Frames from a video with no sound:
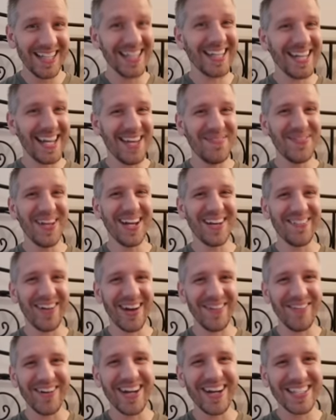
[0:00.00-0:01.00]
Keep that in
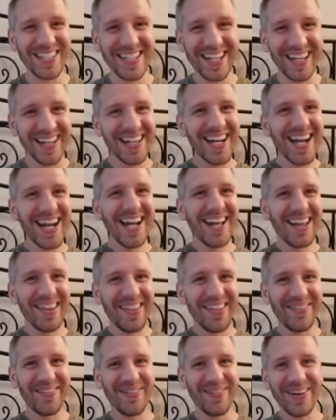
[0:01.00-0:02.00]
mind, where I should get
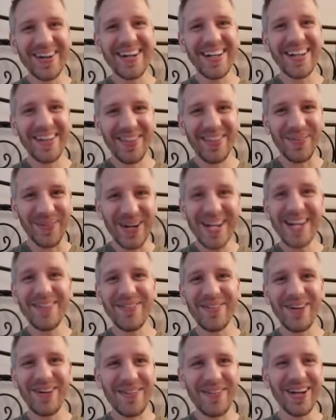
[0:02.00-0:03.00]
3
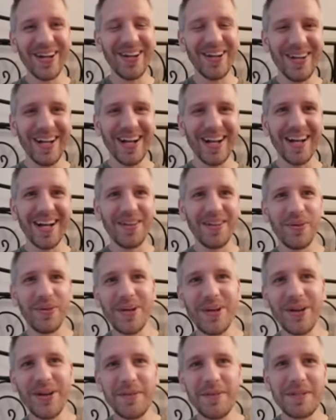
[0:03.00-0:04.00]
for every
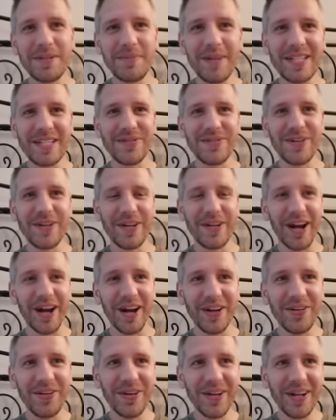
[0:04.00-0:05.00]
3 Crimson Mains for every
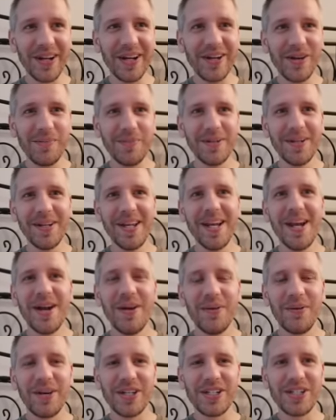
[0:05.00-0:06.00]
100 I open,
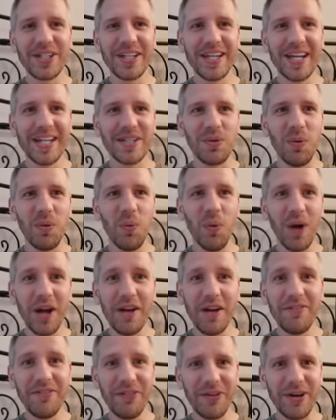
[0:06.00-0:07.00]
or I should get
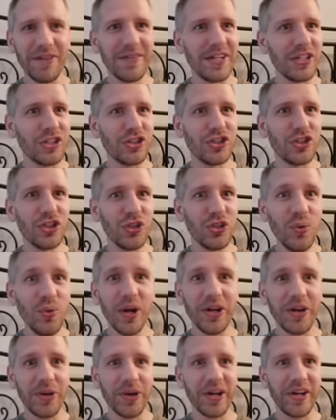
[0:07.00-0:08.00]
1 for every
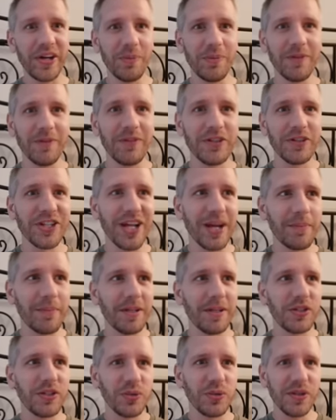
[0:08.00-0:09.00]
200 I open for
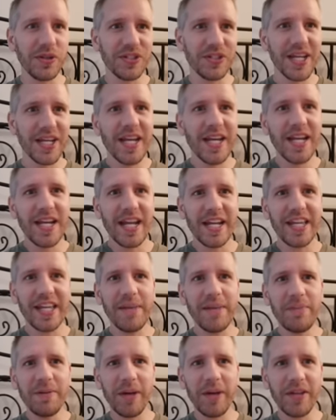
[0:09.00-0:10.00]
Champion Jewels. And
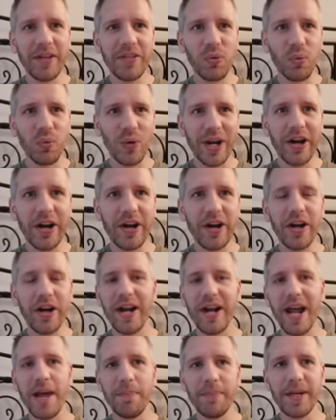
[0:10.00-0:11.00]
keep in mind the
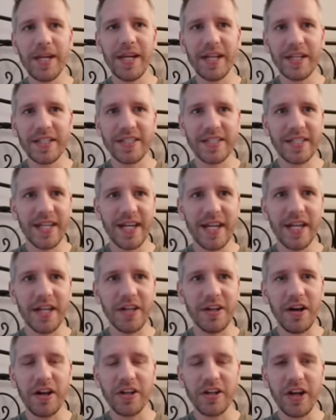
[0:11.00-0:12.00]
rare, epics,
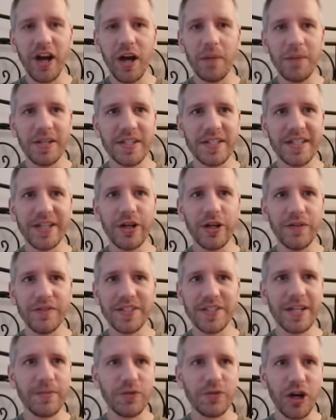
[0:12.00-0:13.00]
and uncommons, they all have the
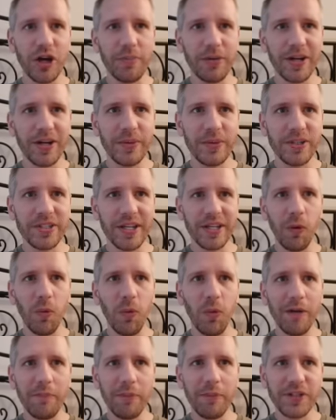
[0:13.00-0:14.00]
same drop rate, where it's like
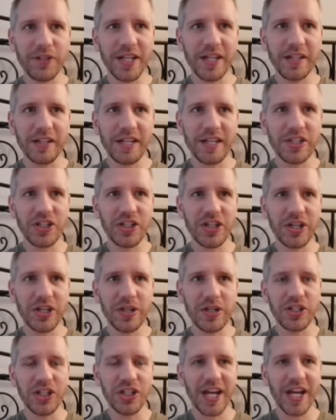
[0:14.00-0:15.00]
1%
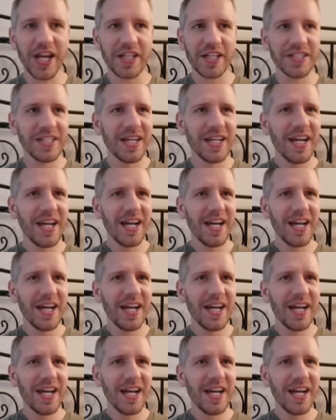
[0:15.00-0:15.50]
legendary chance.